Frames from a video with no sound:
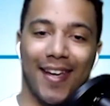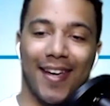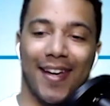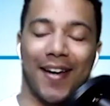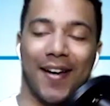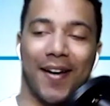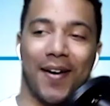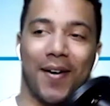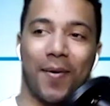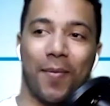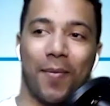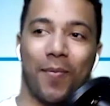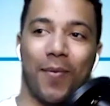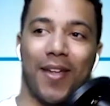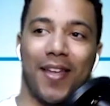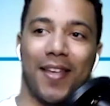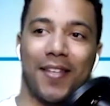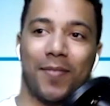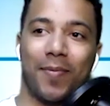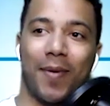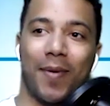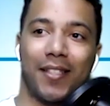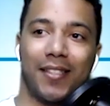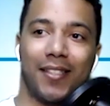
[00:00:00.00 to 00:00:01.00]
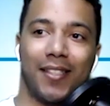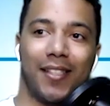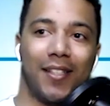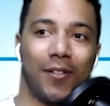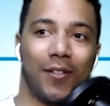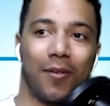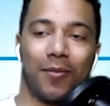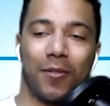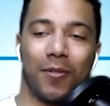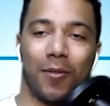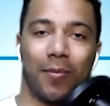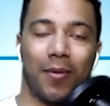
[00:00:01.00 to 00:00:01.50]
especially in the
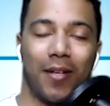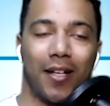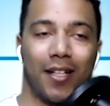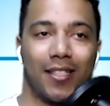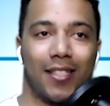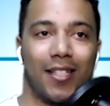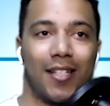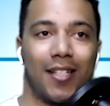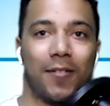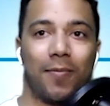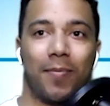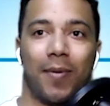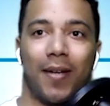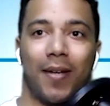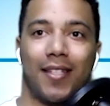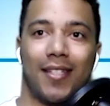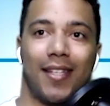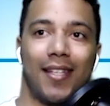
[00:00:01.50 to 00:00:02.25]
crypto blockchain space.